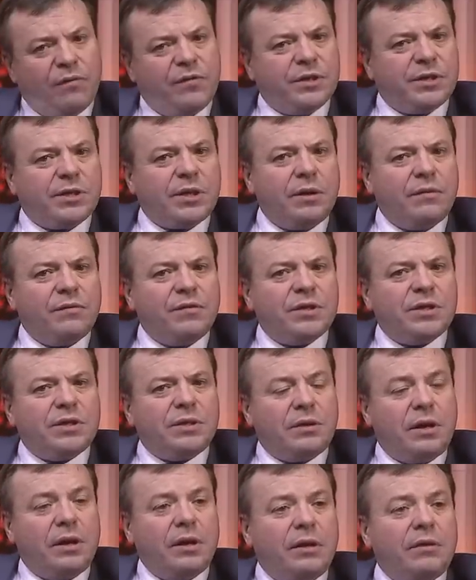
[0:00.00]

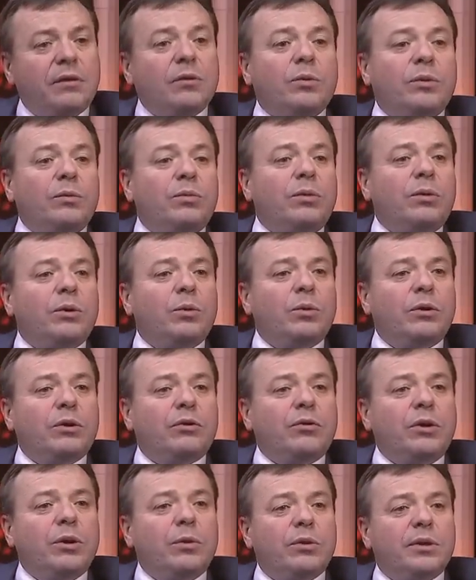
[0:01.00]
first, I think we probably would
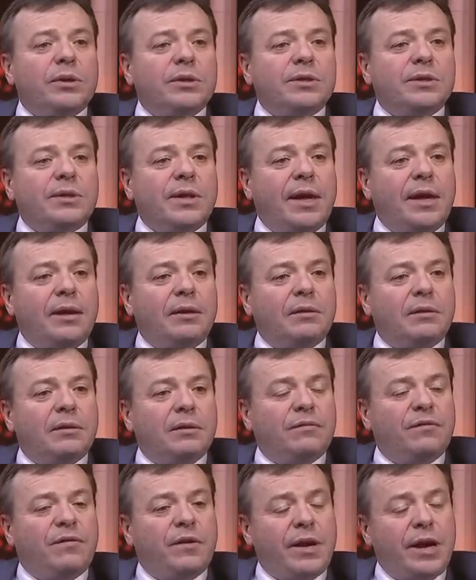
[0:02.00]
agree with this, that
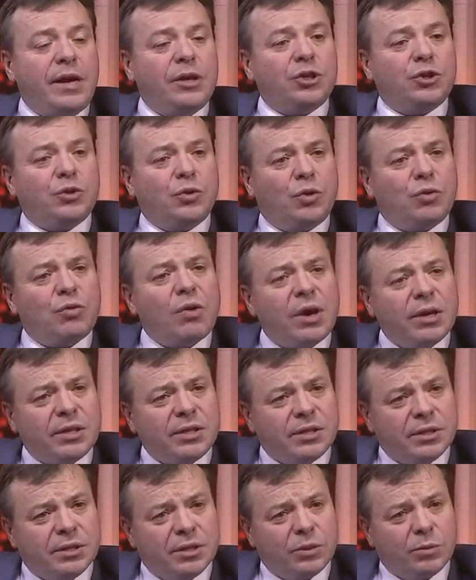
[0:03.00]
the financial
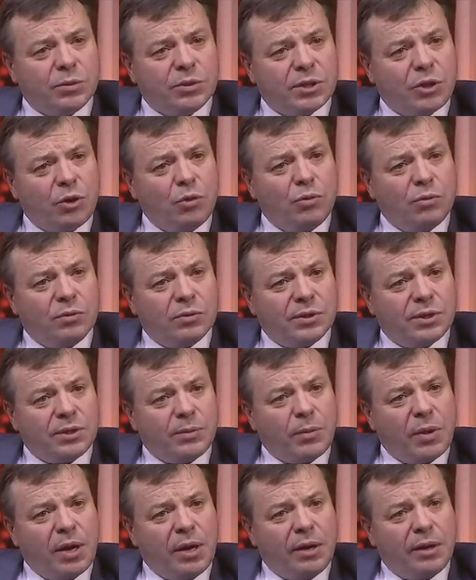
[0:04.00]
crisis was
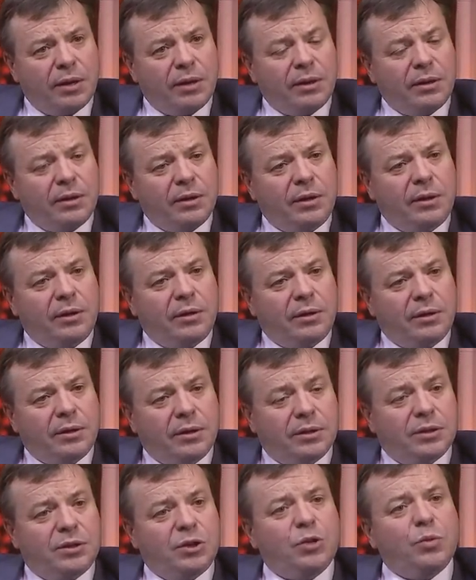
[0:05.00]
caused by
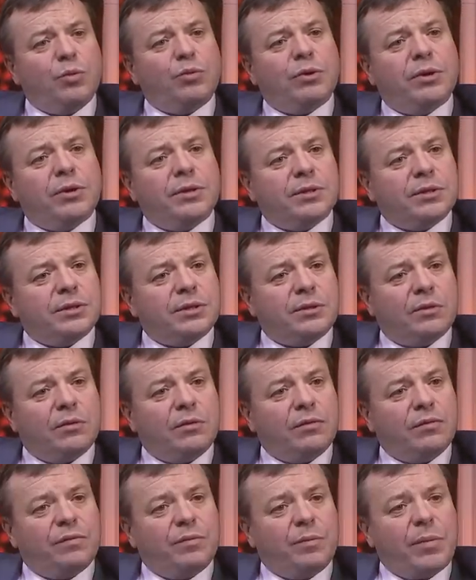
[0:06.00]
exuberance
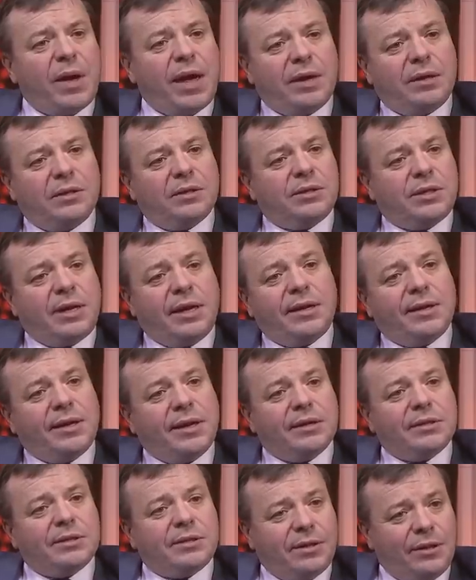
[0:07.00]
of banks getting
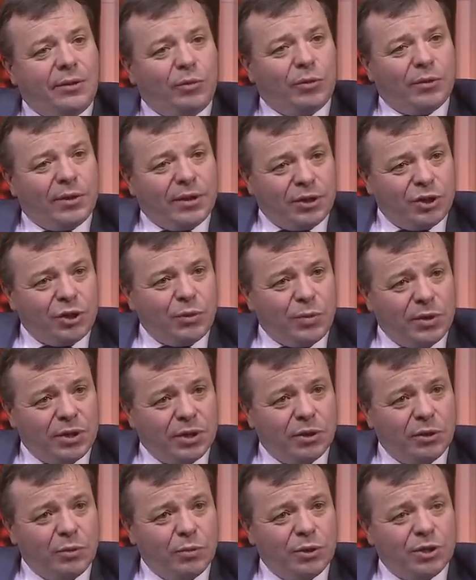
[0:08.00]
outside what they should be
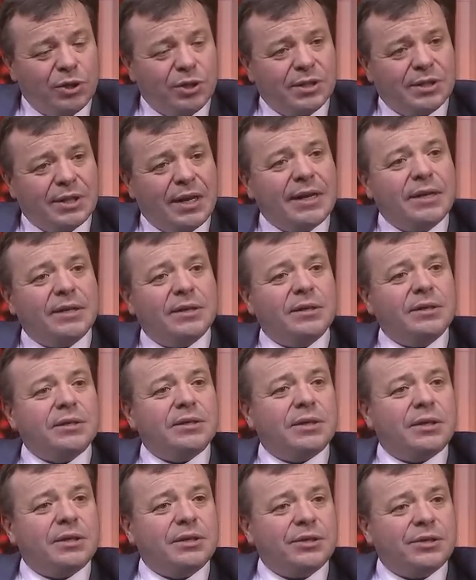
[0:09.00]
doing, which is lending
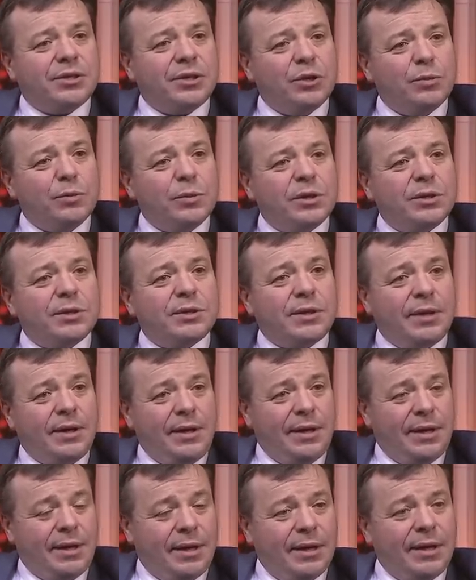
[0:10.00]
to consumers
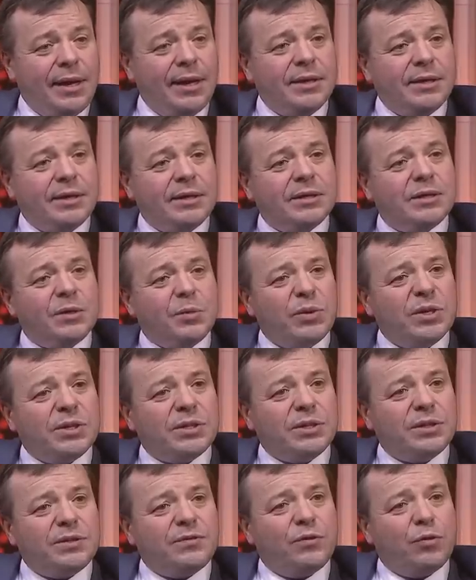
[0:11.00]
and lending to
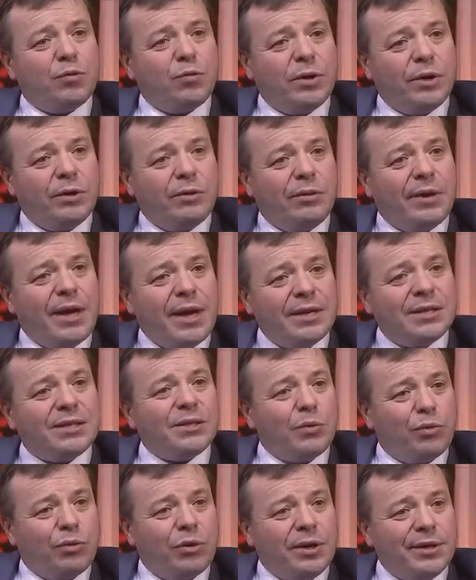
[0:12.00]
business for real
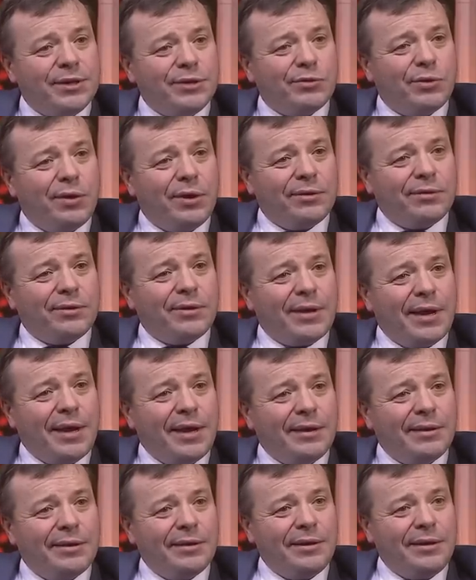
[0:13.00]
enterprise rather
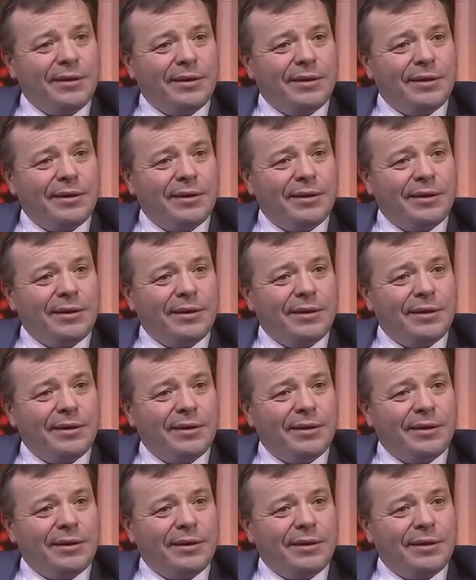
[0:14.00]
than